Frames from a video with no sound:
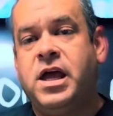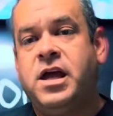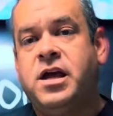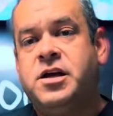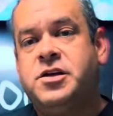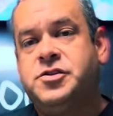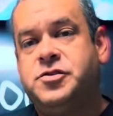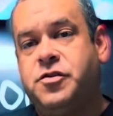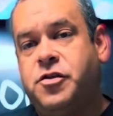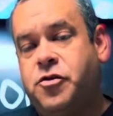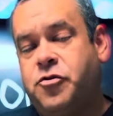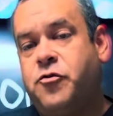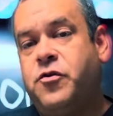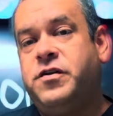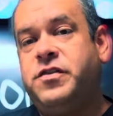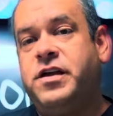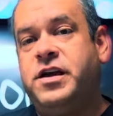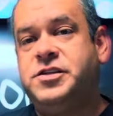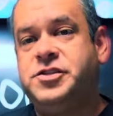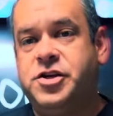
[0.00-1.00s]
So the three
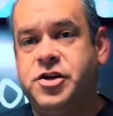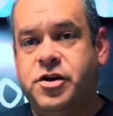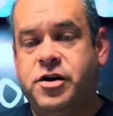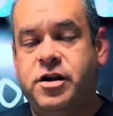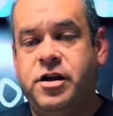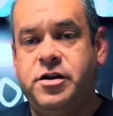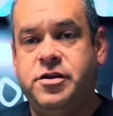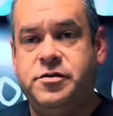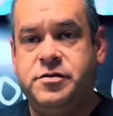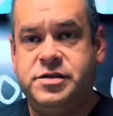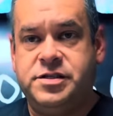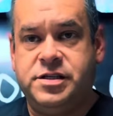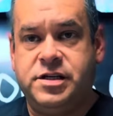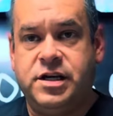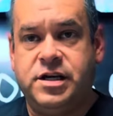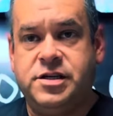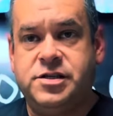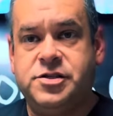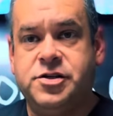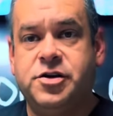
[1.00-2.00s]
things that you're gonna do is this.